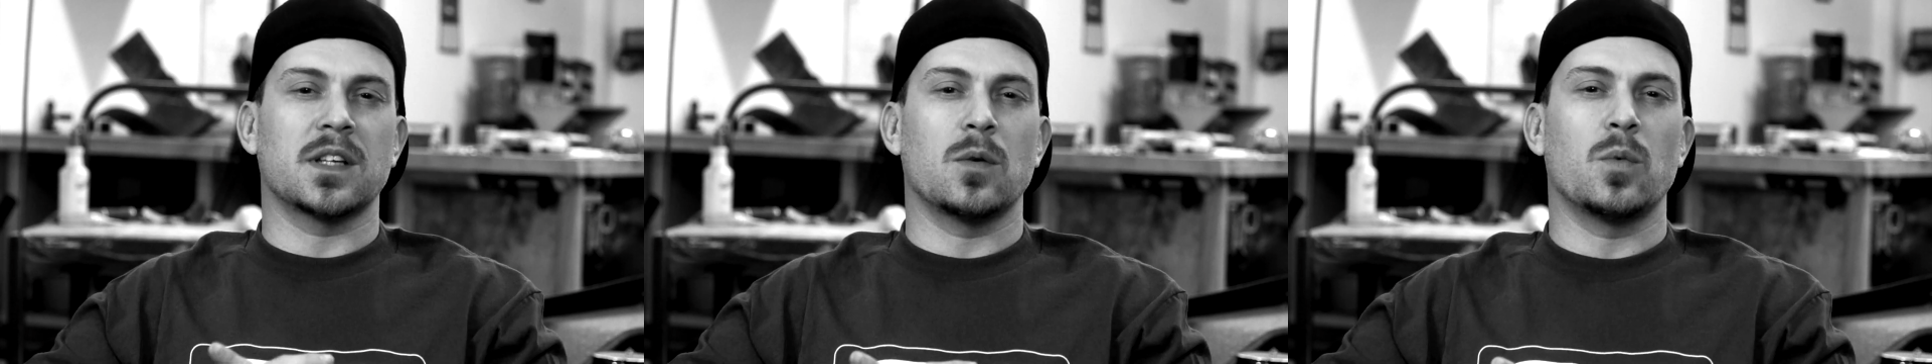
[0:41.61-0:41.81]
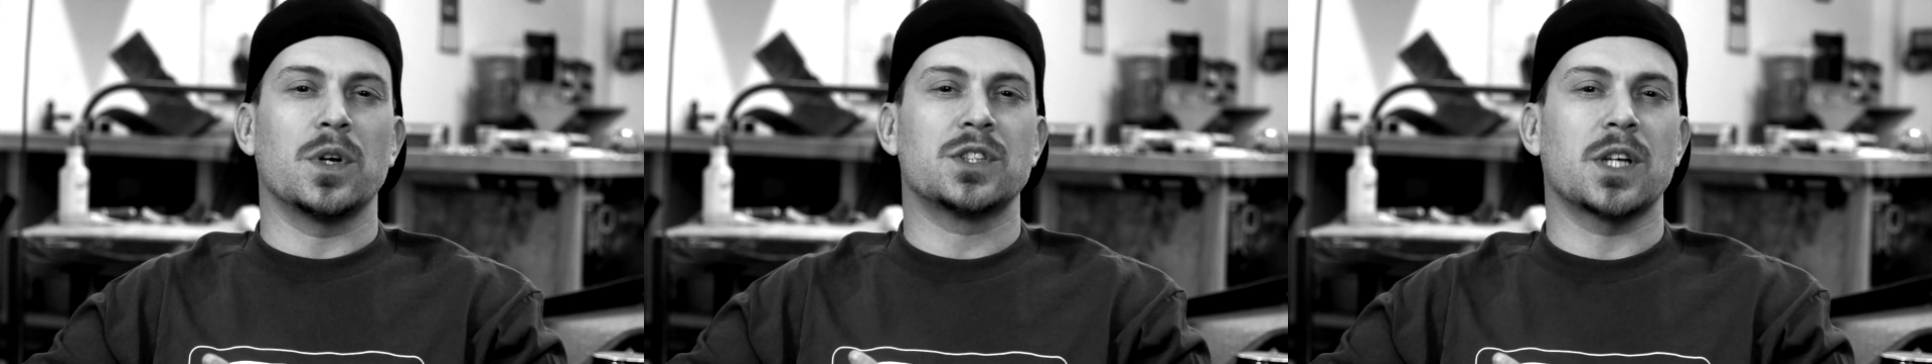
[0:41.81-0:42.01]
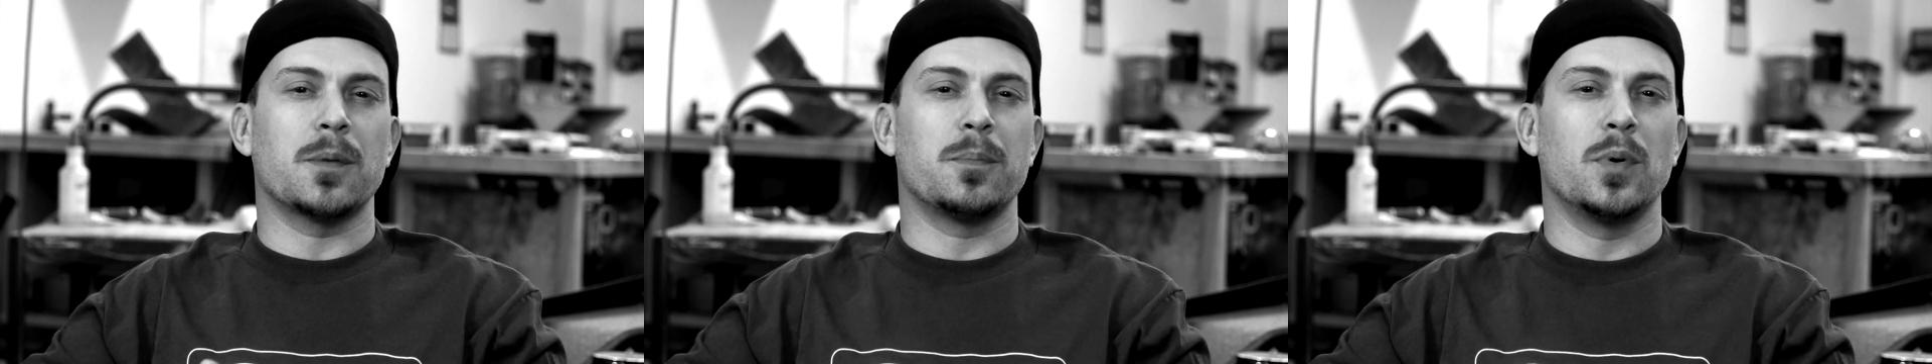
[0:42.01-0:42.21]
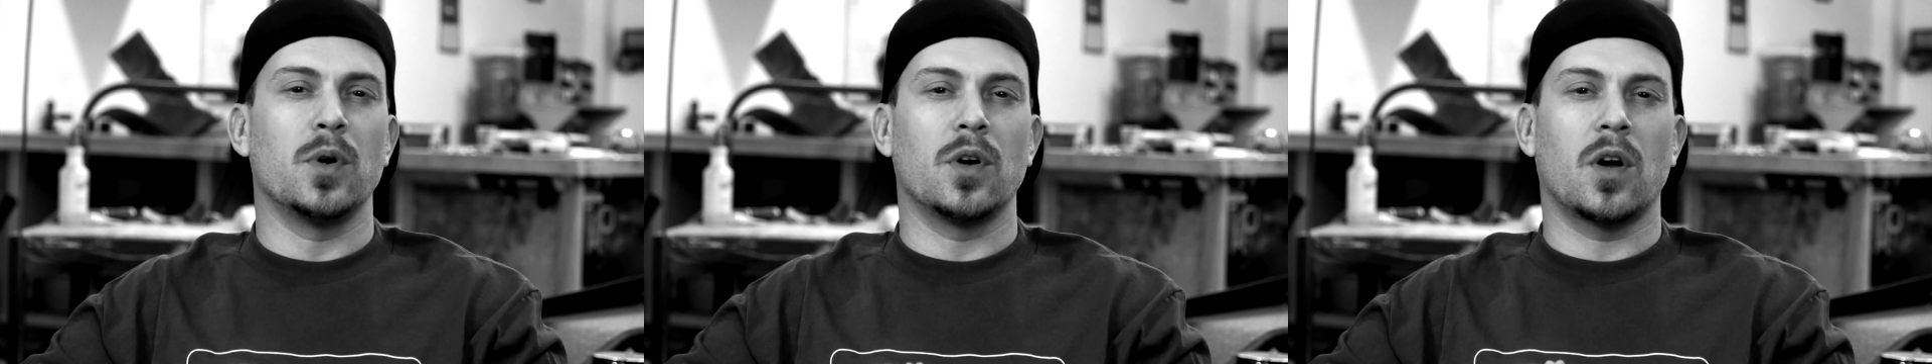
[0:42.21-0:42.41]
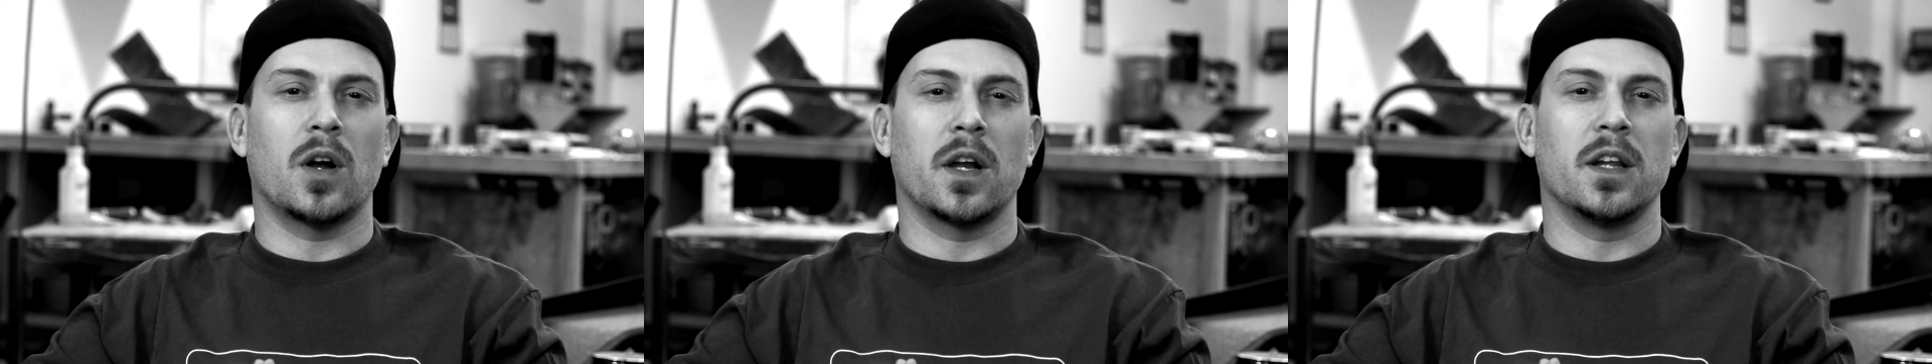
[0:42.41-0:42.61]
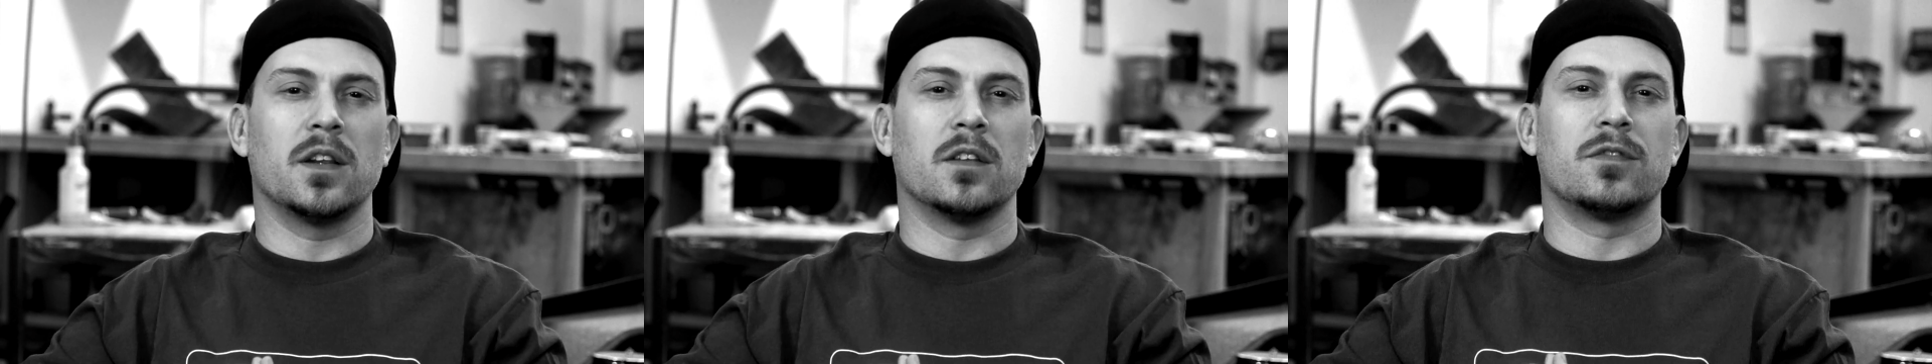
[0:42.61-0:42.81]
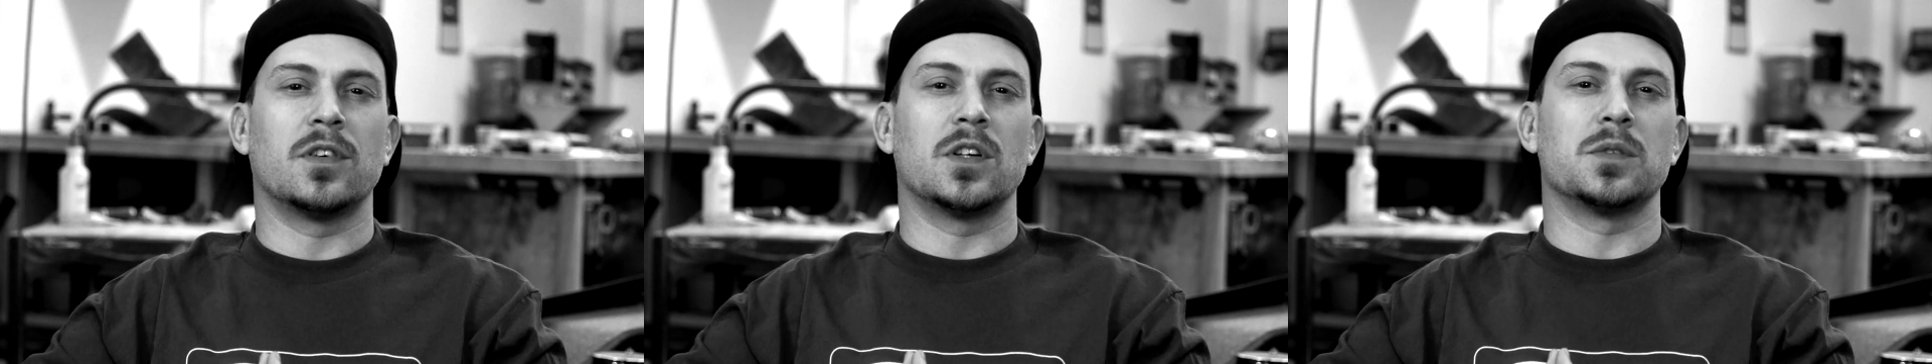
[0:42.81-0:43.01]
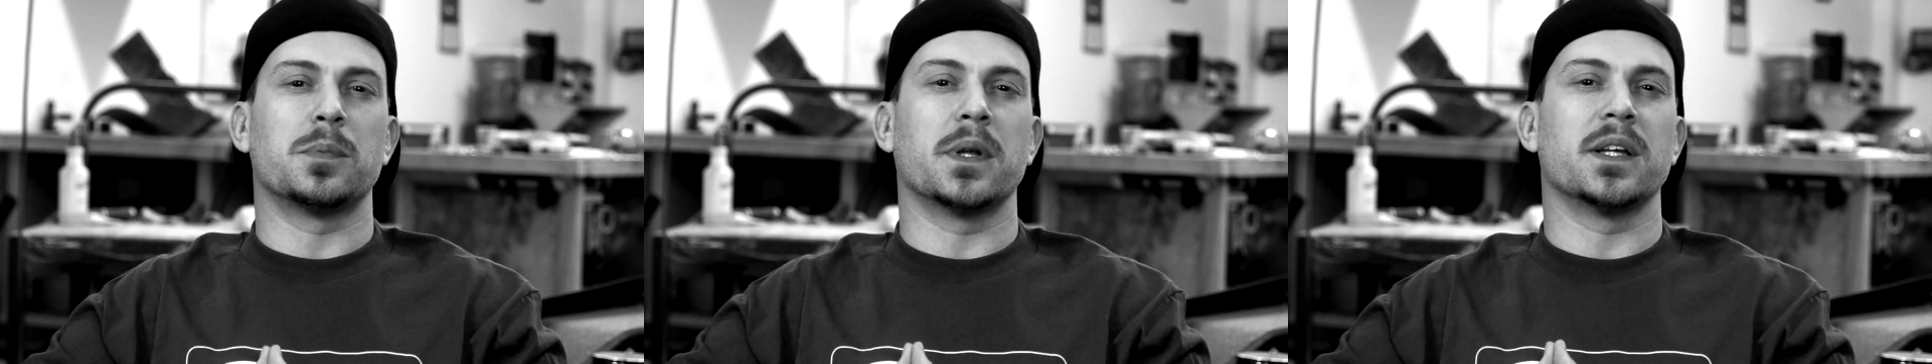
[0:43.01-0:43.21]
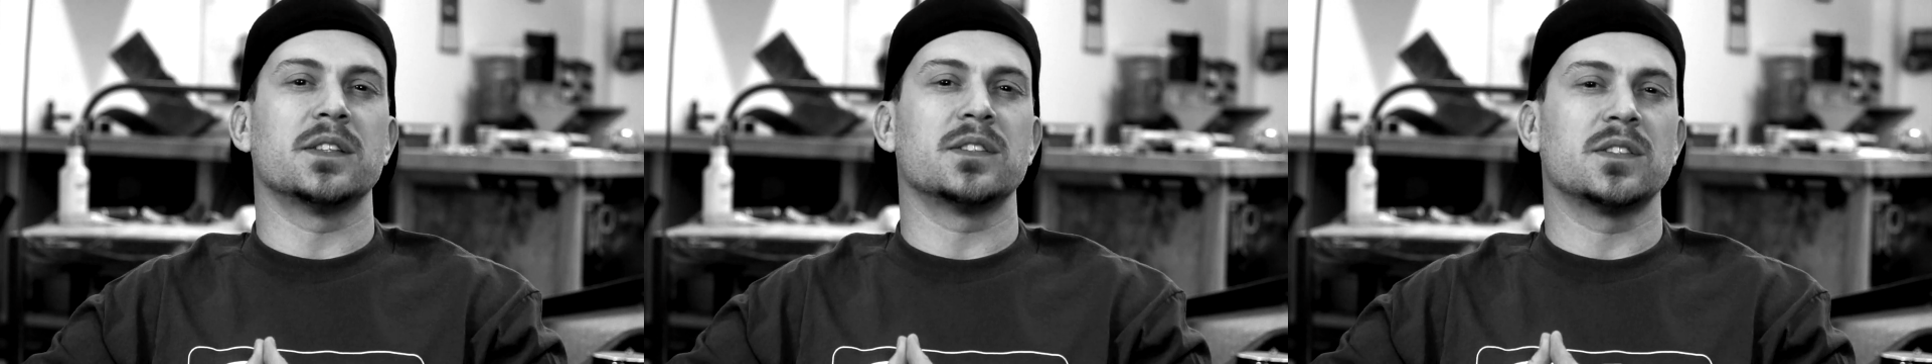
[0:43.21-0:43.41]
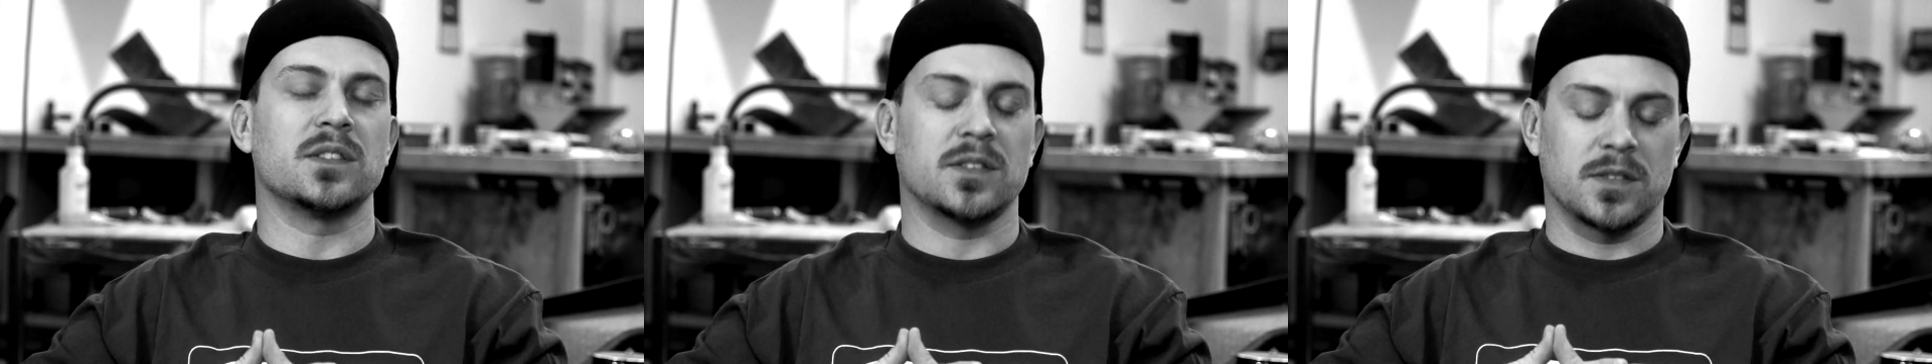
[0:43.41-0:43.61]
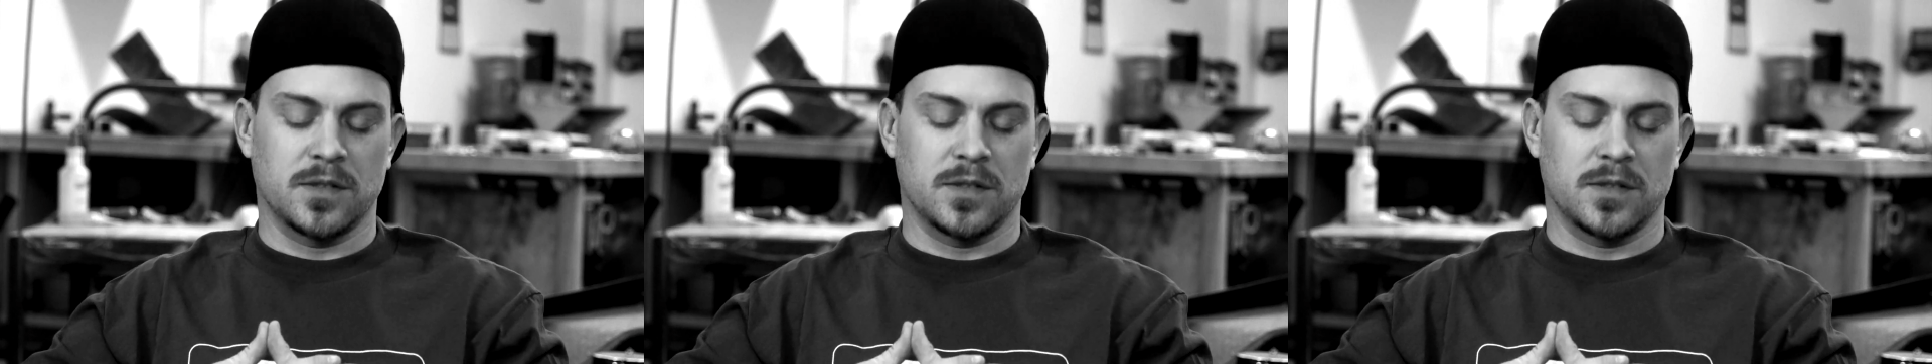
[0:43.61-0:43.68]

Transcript: wish I put on it in the first place.